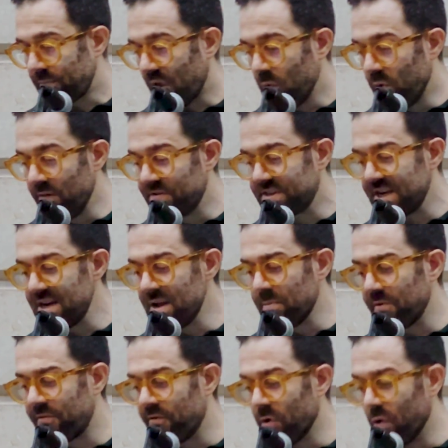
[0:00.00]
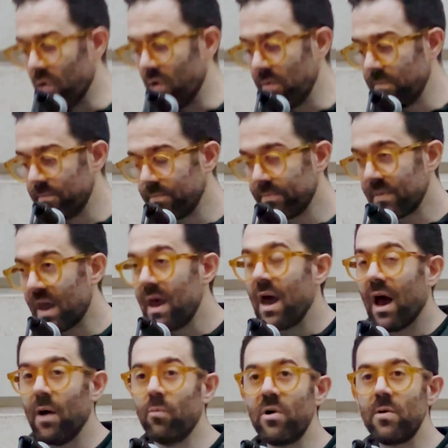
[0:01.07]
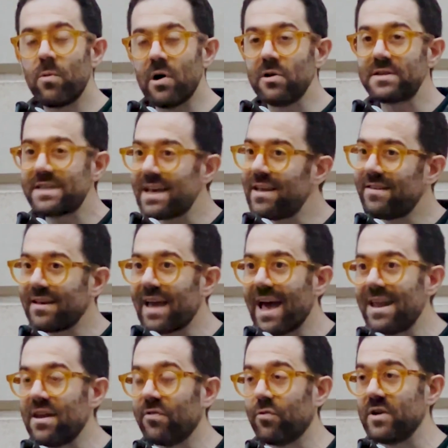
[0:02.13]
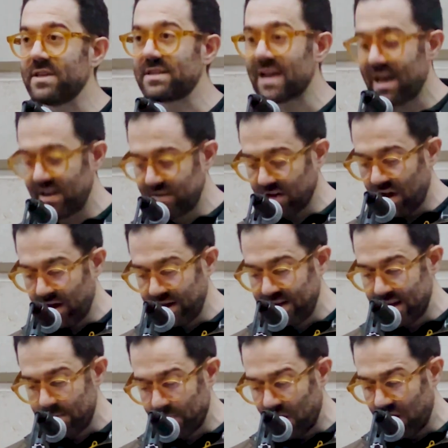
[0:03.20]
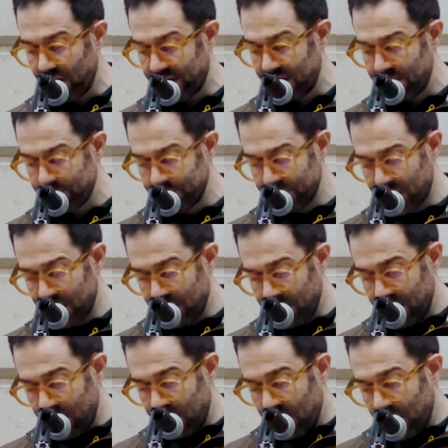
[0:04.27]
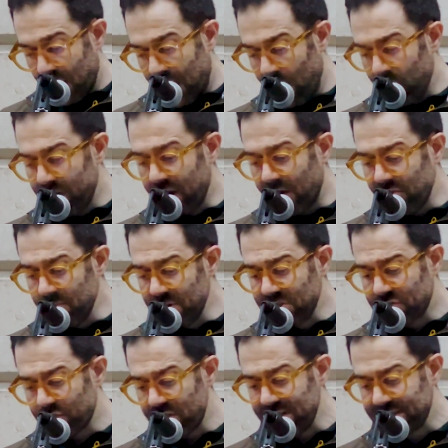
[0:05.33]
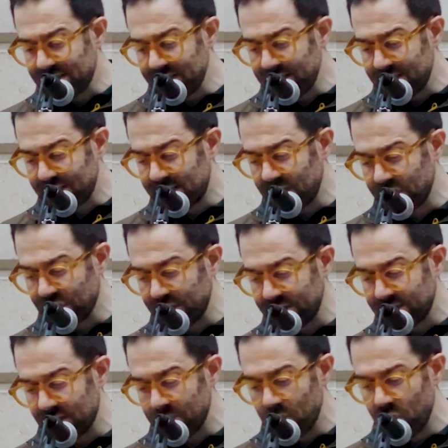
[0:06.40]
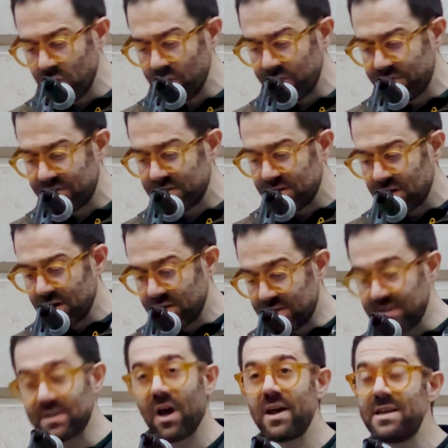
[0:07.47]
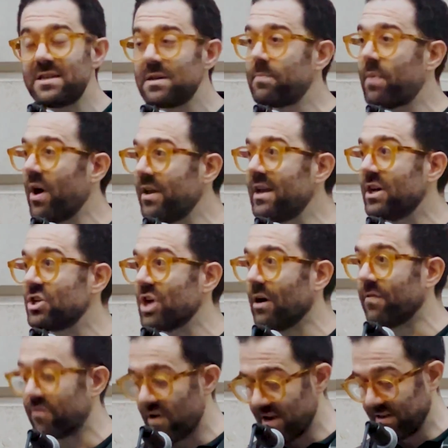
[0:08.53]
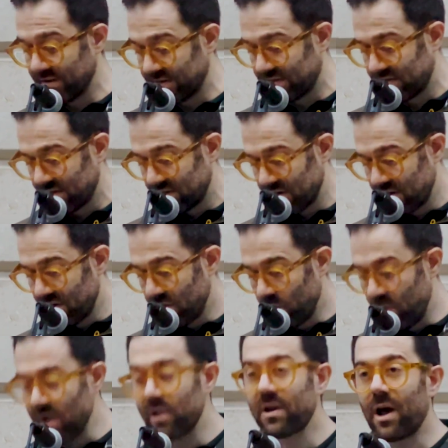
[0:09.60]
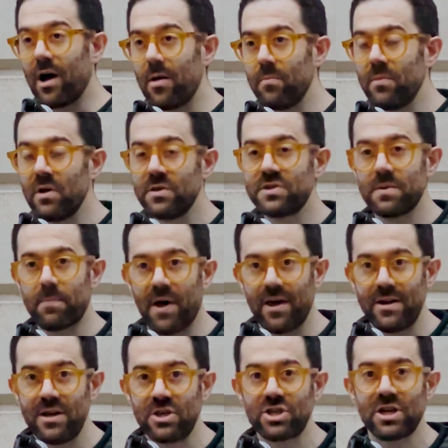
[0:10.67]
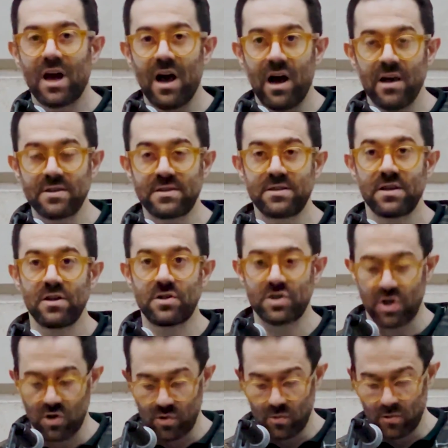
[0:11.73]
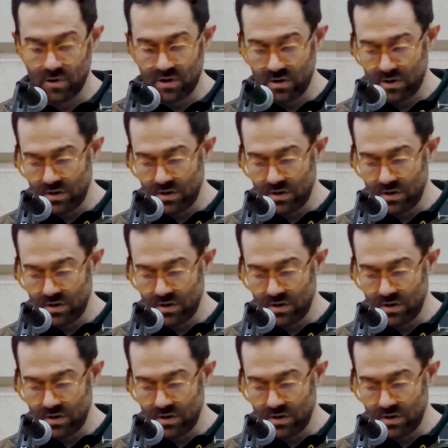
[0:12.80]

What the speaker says: We've seen it before, and we will see it again if we stand idly by. Our government's recent decisions and moves designed to punish our friends will come to punish us too.